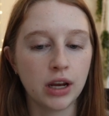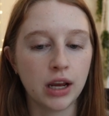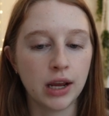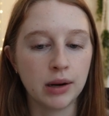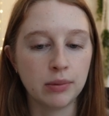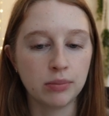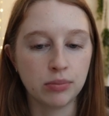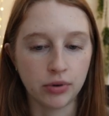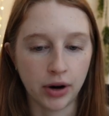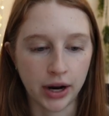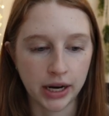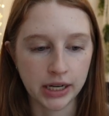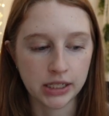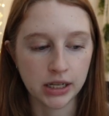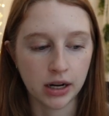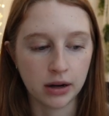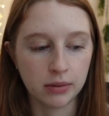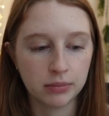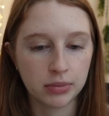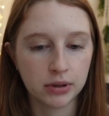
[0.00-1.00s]
and brain
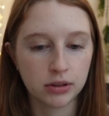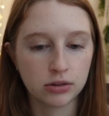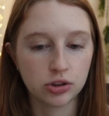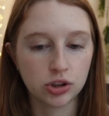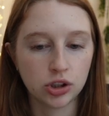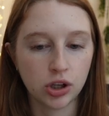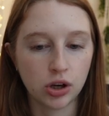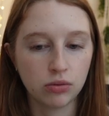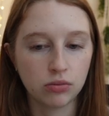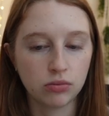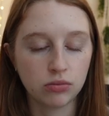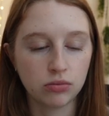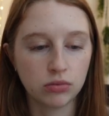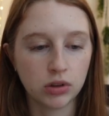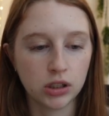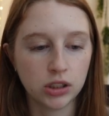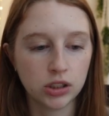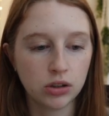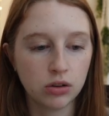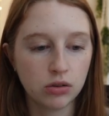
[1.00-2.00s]
dump. So
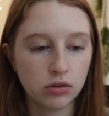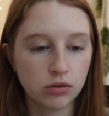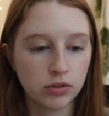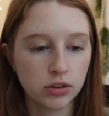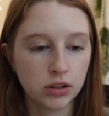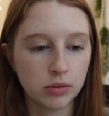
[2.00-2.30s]
let's go over